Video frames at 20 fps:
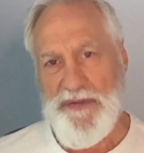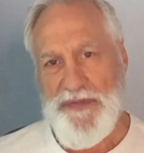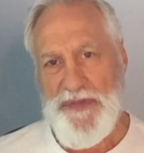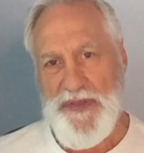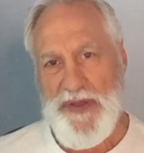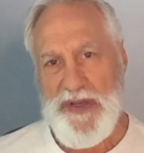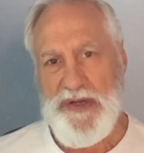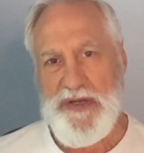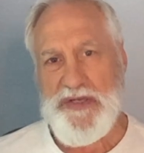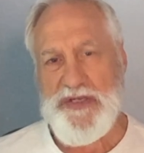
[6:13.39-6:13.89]

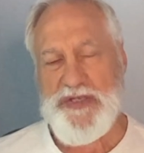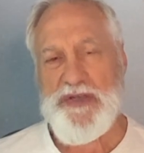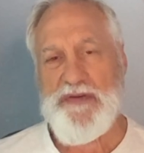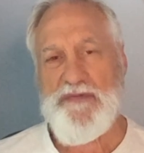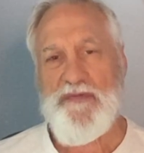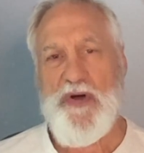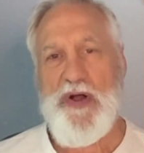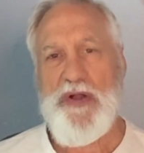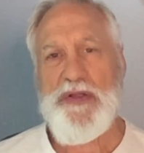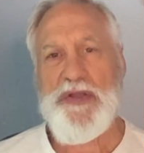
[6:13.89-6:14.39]
thickness
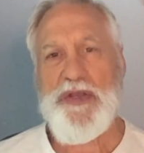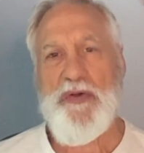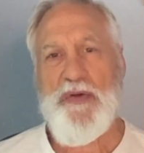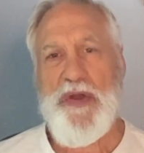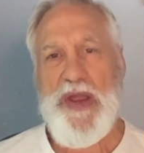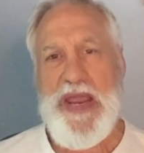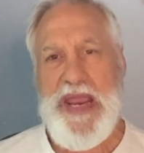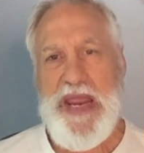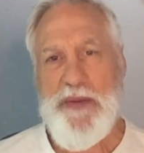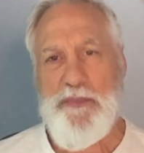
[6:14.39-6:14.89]
of all
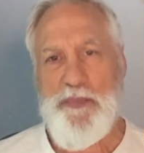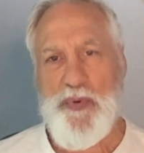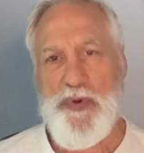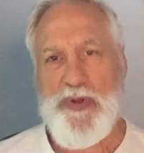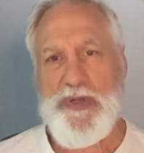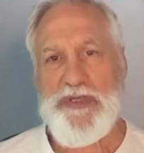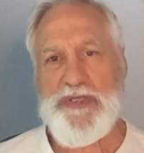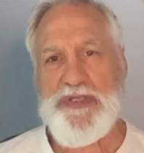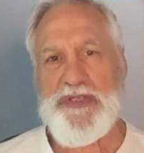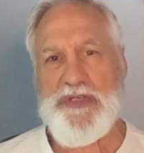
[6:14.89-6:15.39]
your
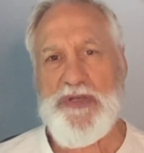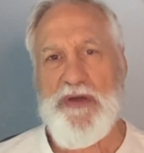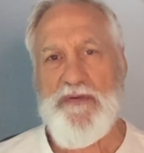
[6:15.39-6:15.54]
aprons